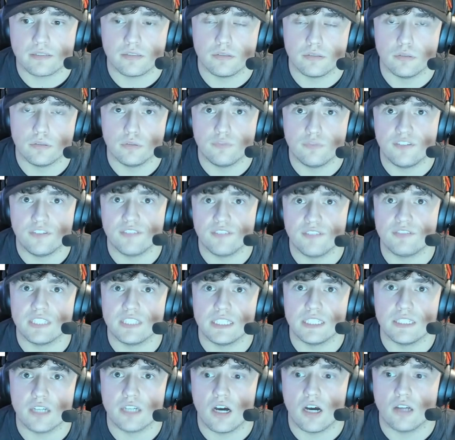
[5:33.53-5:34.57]
to
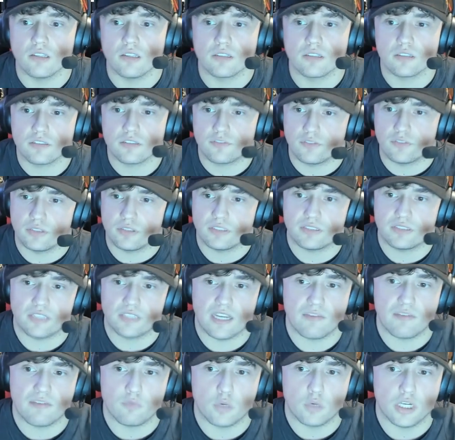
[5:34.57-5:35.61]
$15 for the
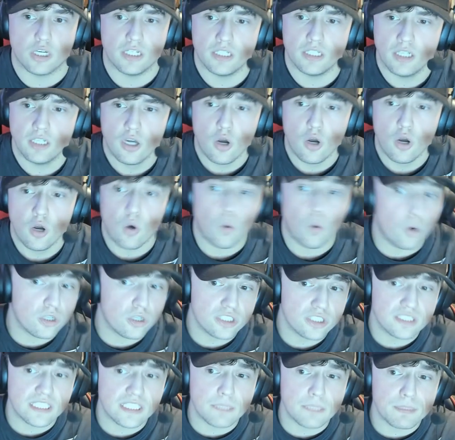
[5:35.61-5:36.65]
Slave 1, or
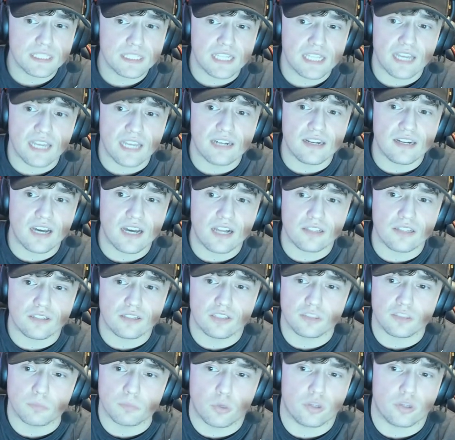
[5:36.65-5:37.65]
just keep it $10.